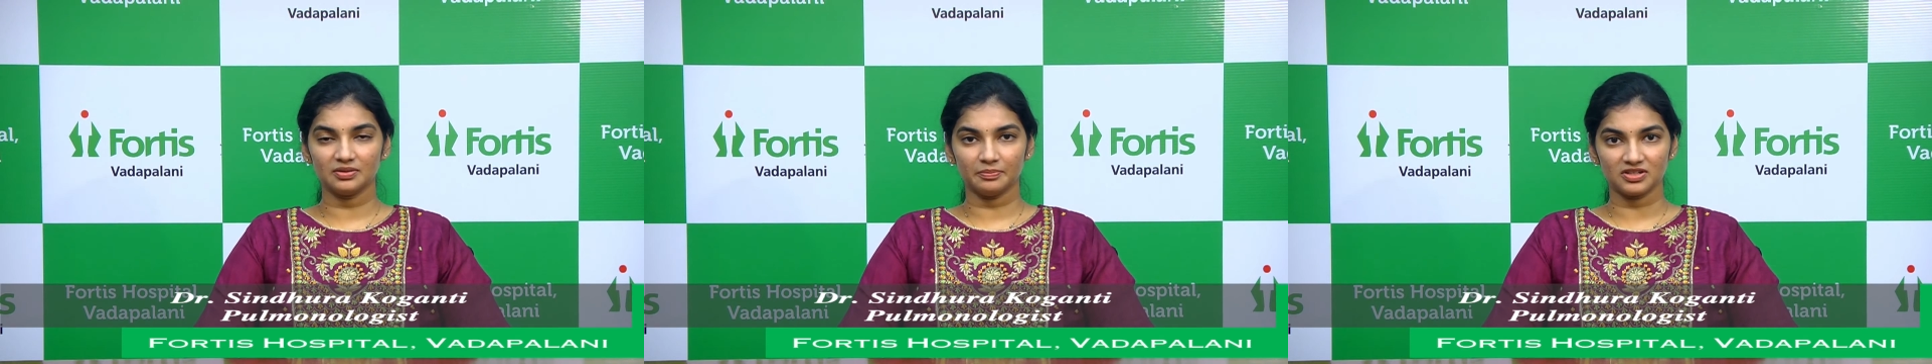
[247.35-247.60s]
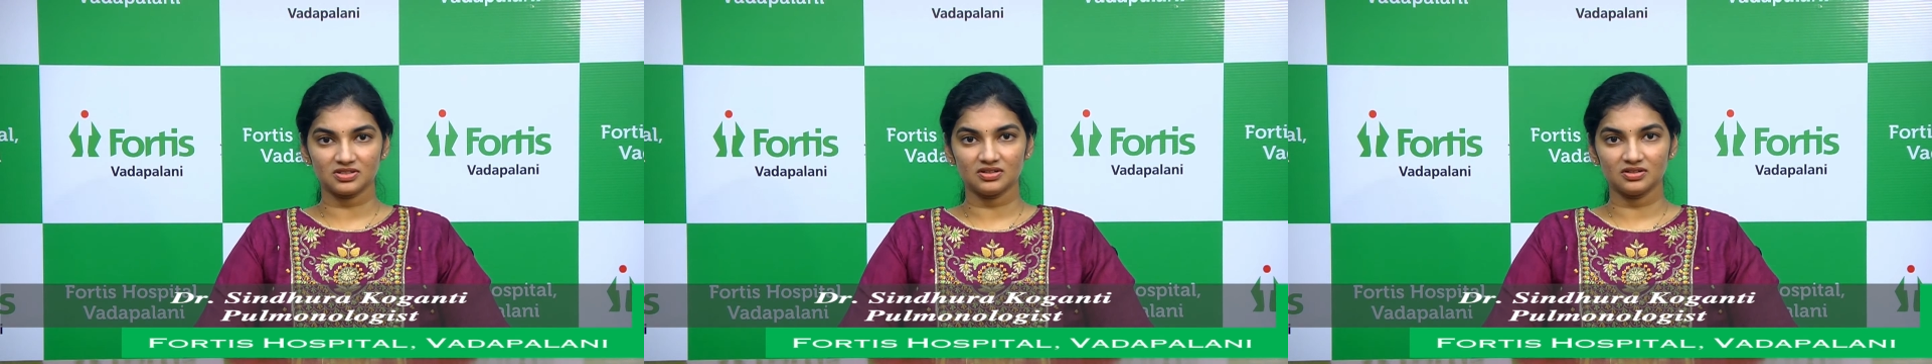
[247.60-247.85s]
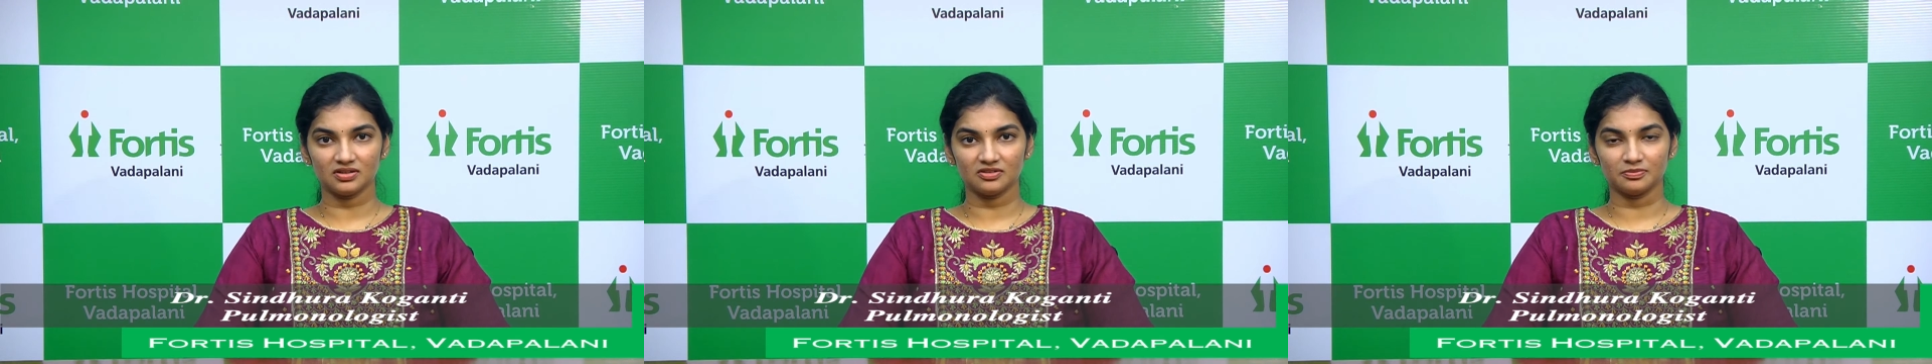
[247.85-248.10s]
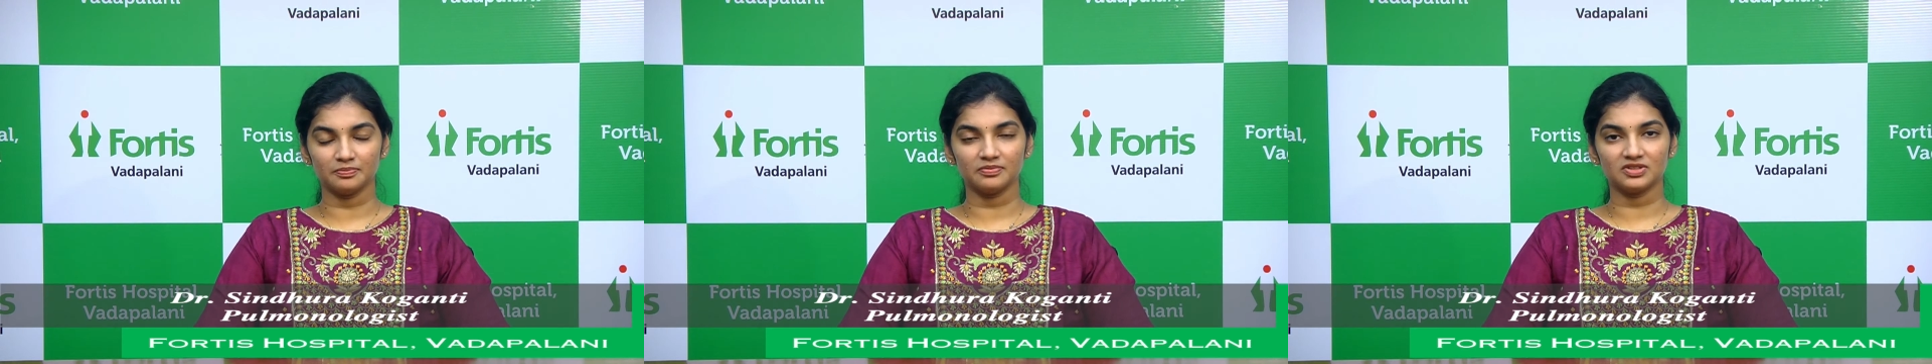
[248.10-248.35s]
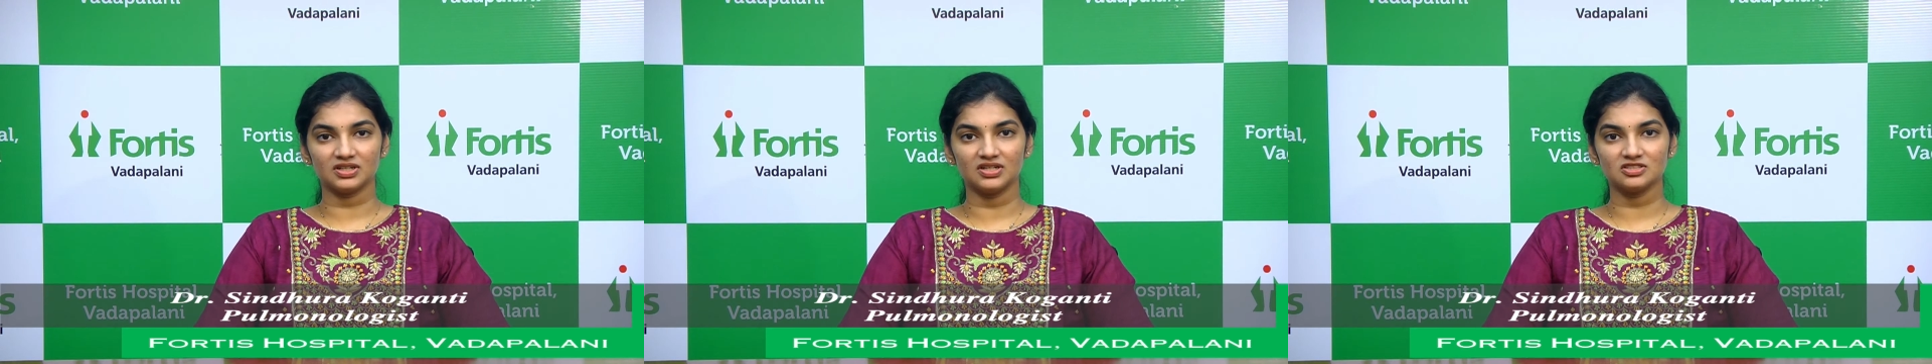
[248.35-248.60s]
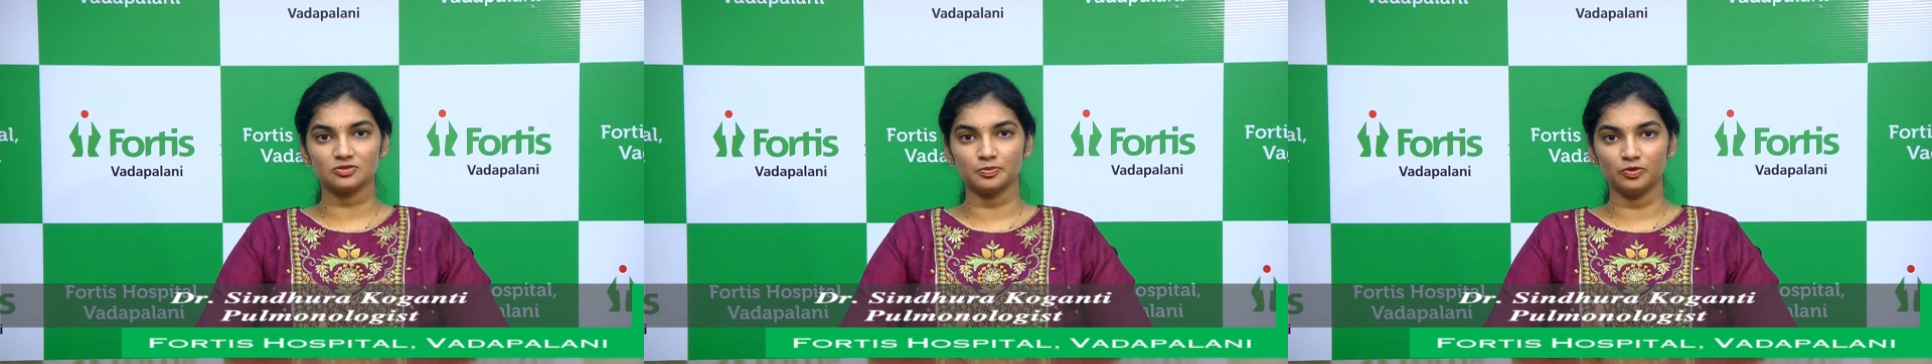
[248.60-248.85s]
the patient has
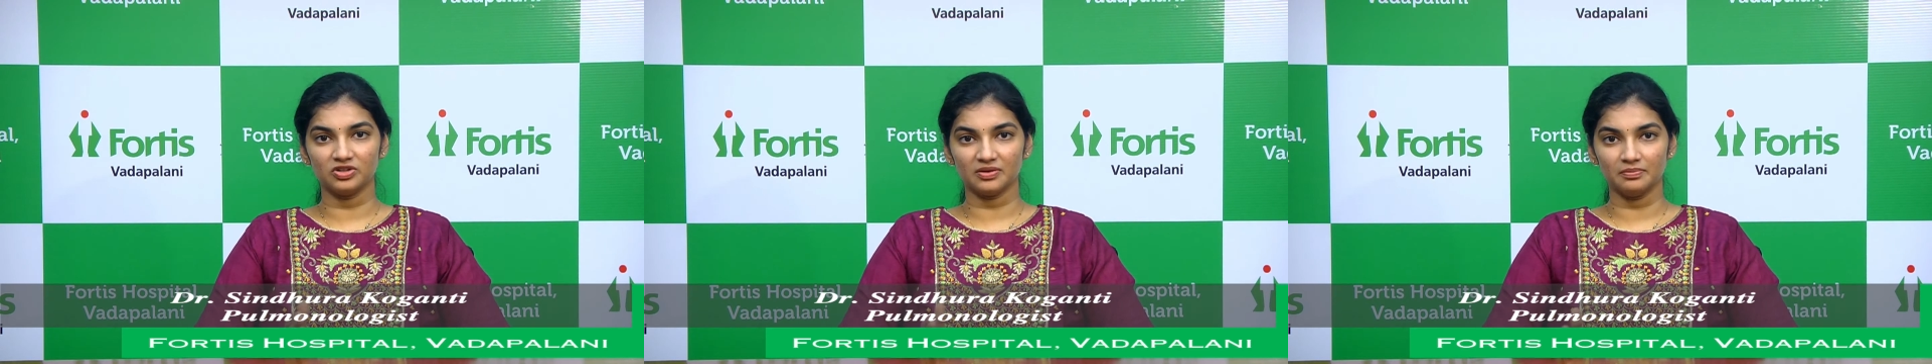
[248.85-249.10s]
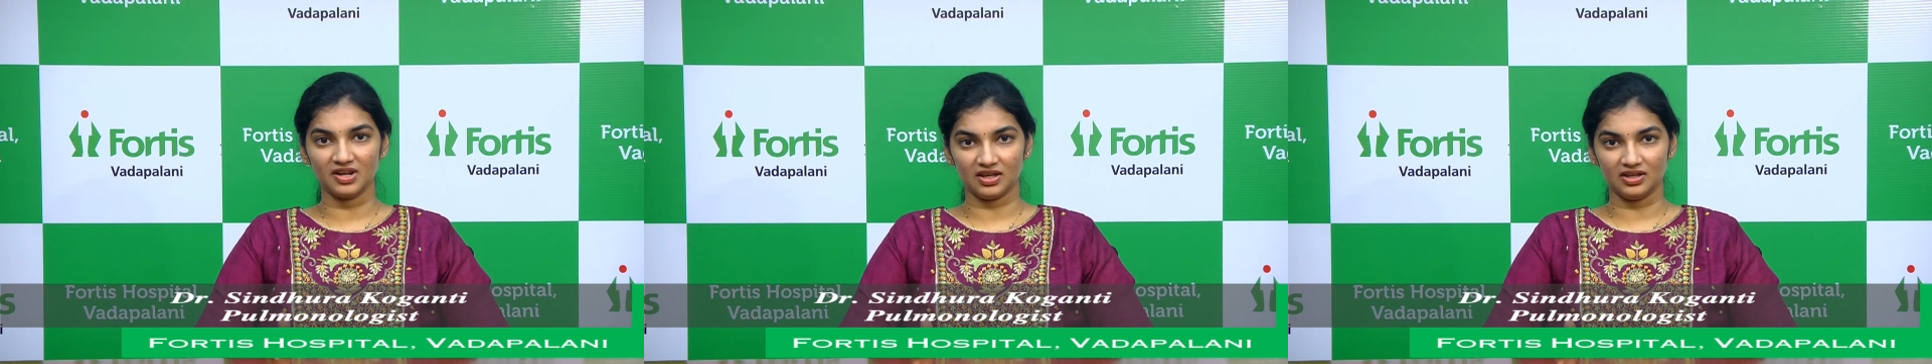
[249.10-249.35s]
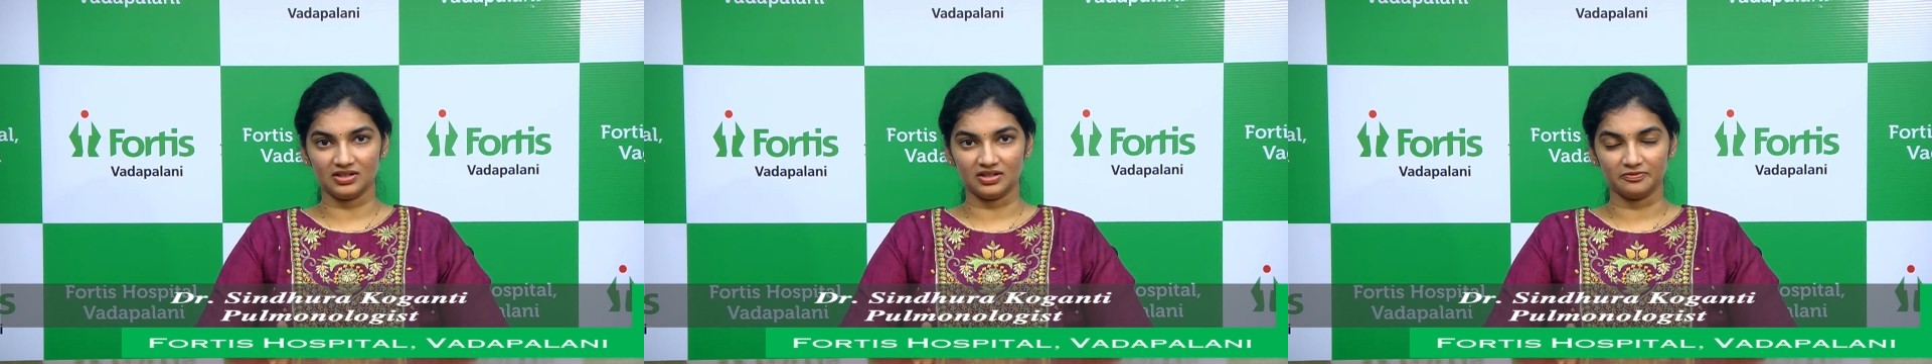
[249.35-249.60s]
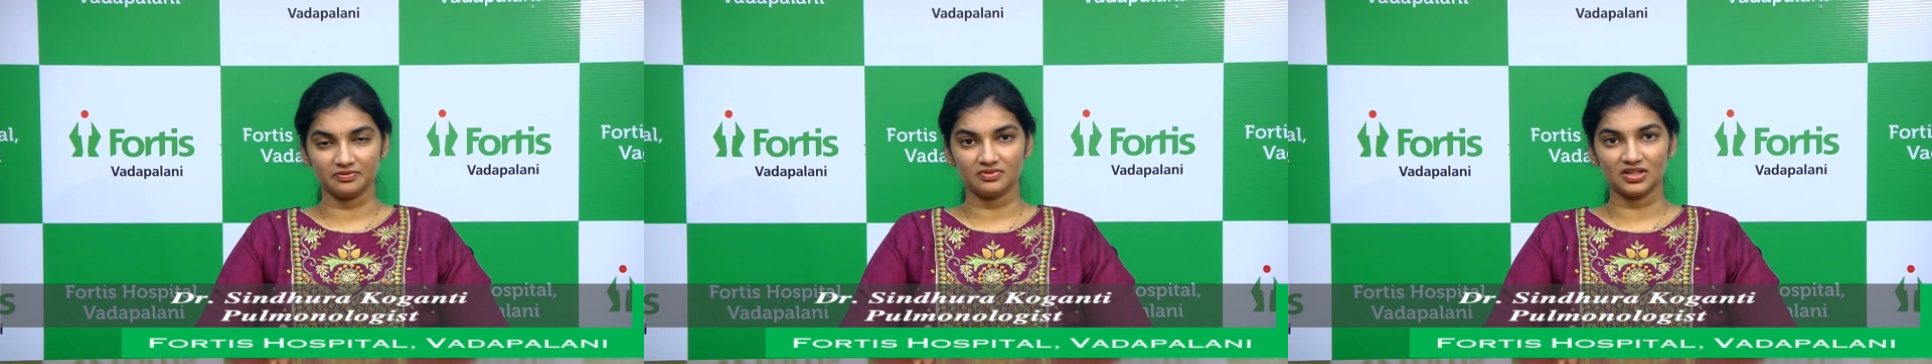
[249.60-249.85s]
turned sputum negative,